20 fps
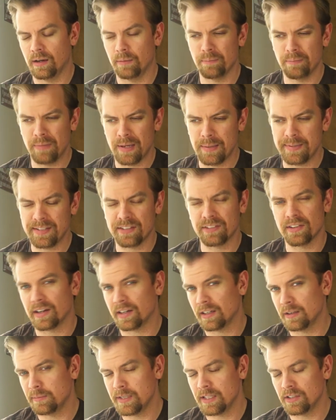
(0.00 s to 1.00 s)
maybe it's not
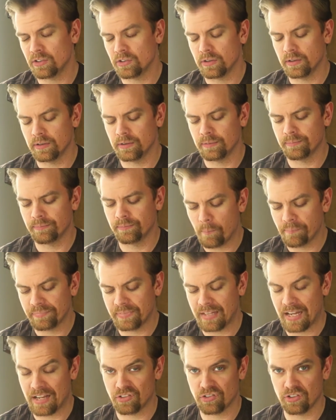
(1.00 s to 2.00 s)
going to be as good.
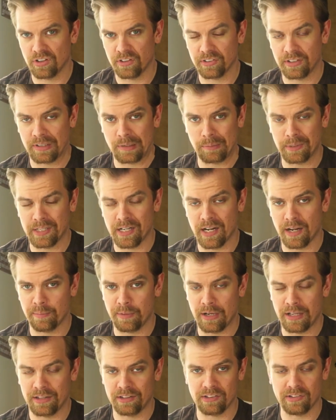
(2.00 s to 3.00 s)
That's just a complete
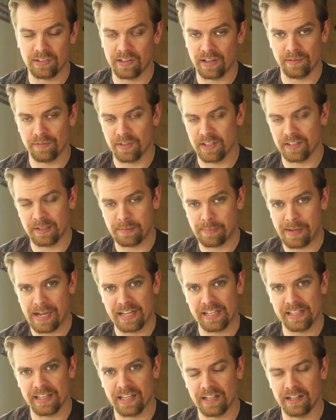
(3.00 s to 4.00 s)
hypothesis. I have nothing
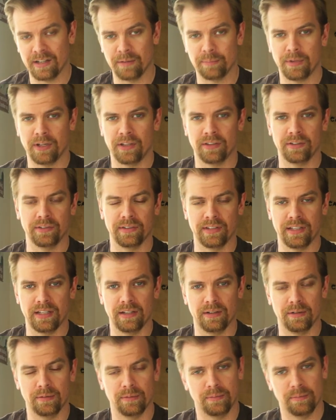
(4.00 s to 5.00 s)
backing that up other
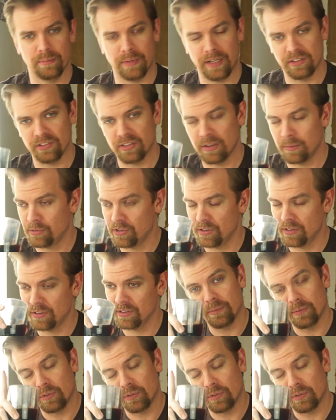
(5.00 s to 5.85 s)
than my assumptions.